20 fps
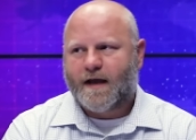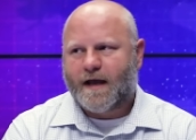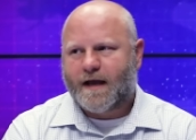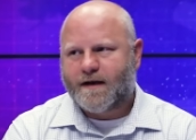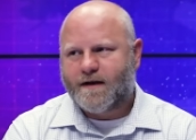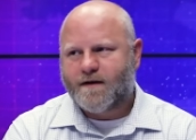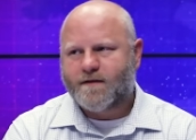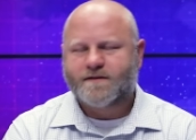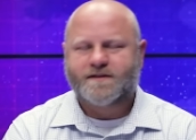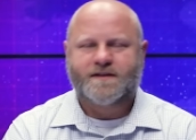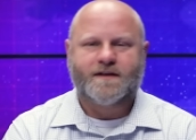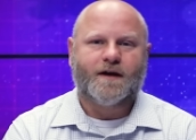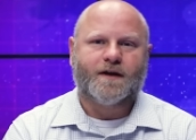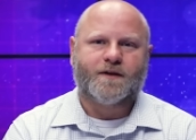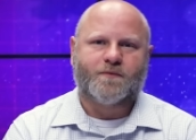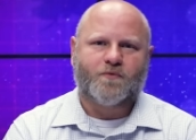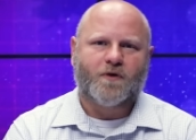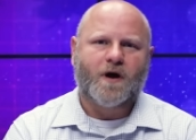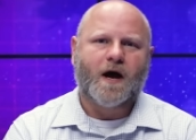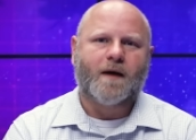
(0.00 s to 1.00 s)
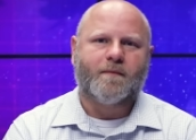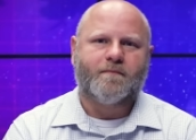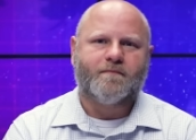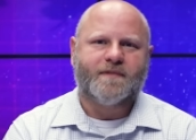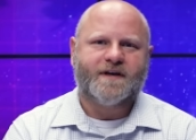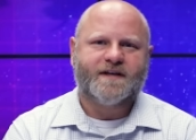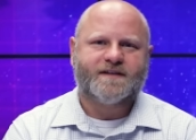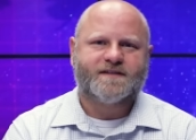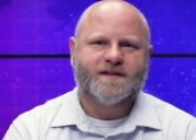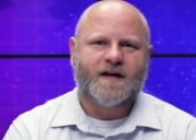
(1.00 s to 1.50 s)
And here's the other
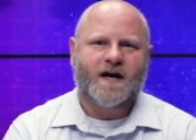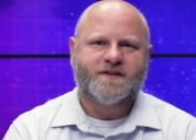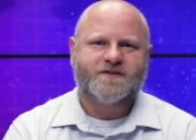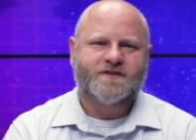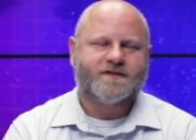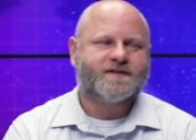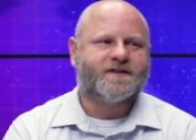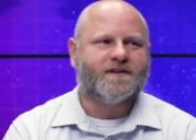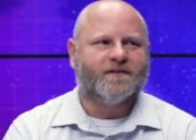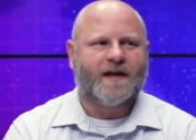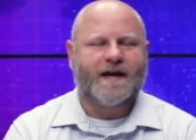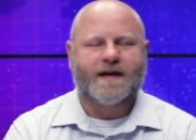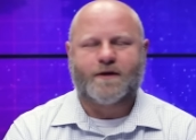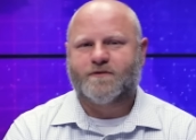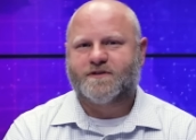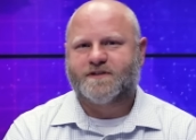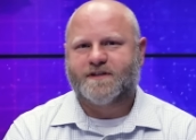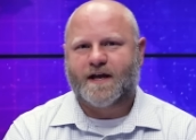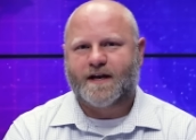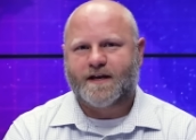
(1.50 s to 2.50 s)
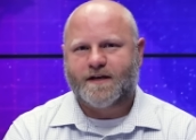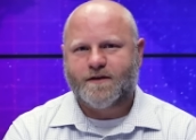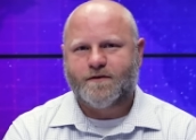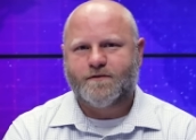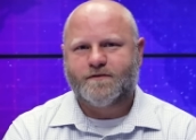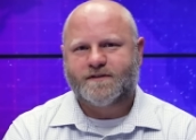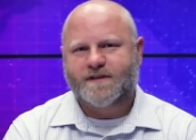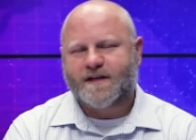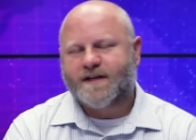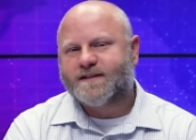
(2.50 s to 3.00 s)
problem. It's not just the language that he
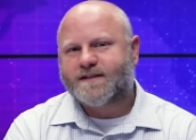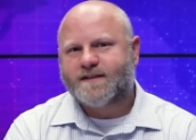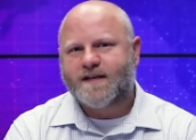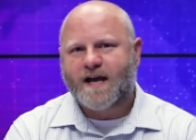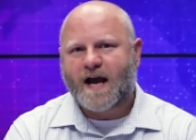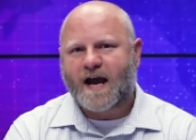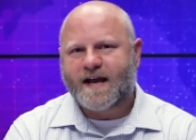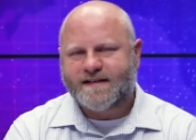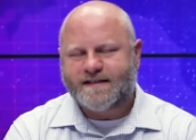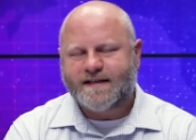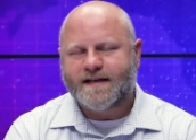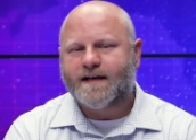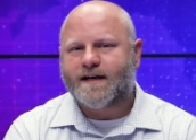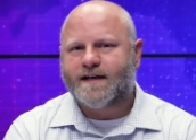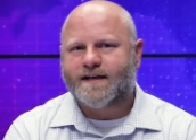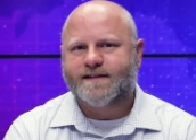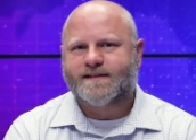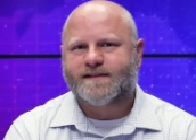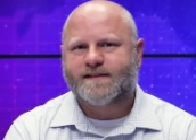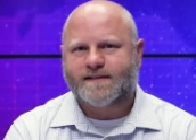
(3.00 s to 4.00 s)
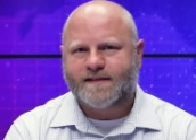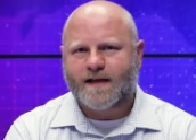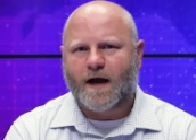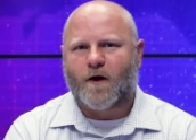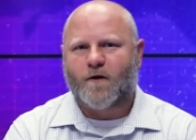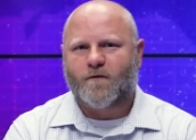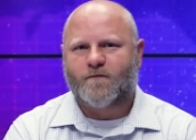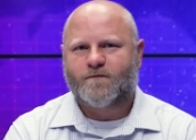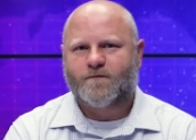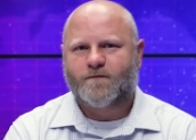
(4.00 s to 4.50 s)
used, it's the idea
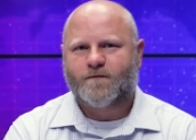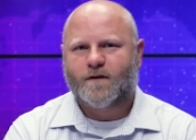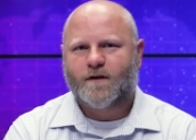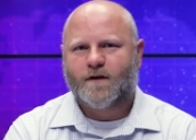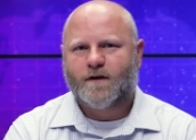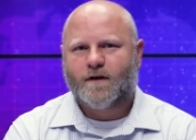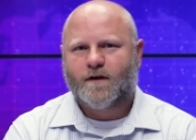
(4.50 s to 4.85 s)
itself.